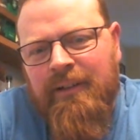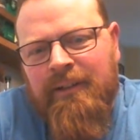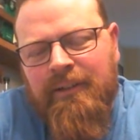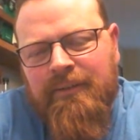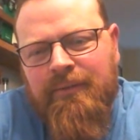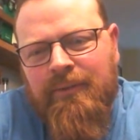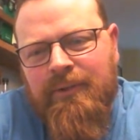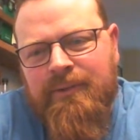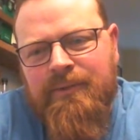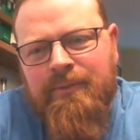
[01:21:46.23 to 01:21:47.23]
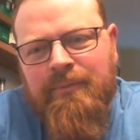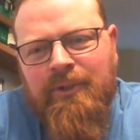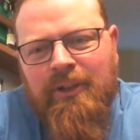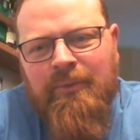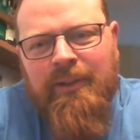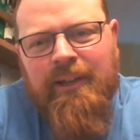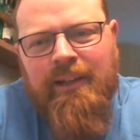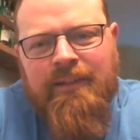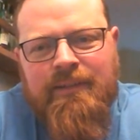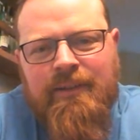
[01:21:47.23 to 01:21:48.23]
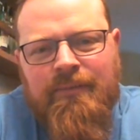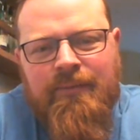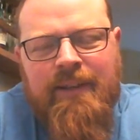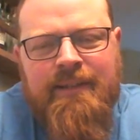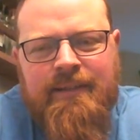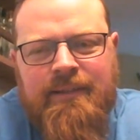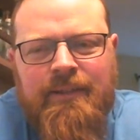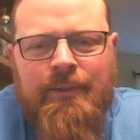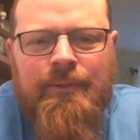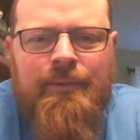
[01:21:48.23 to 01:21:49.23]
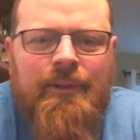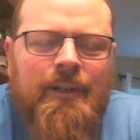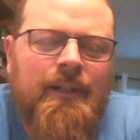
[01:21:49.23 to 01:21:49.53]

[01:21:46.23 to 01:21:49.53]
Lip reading: I look forward to the Zoom call where I can see your faces too.